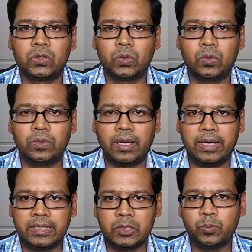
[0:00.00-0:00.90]
So
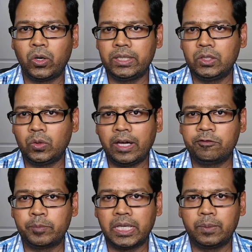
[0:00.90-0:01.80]
at this point you
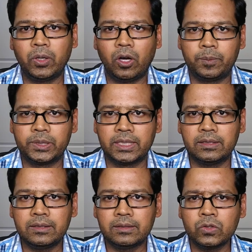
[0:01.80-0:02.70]
have multiple
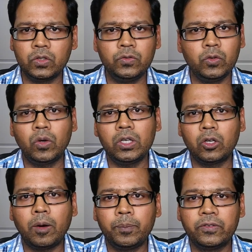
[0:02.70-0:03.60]
options. So if you want
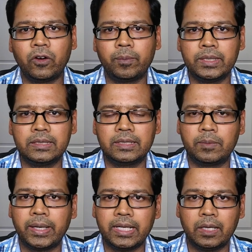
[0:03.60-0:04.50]
top performance then
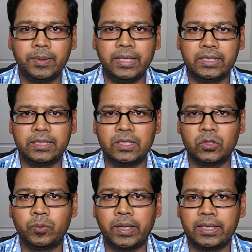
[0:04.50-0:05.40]
my recommendation is
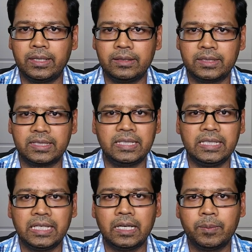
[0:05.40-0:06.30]
to buy a
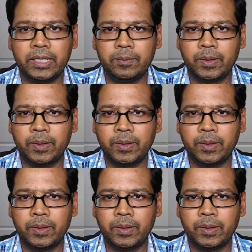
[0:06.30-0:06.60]
16 gigabyte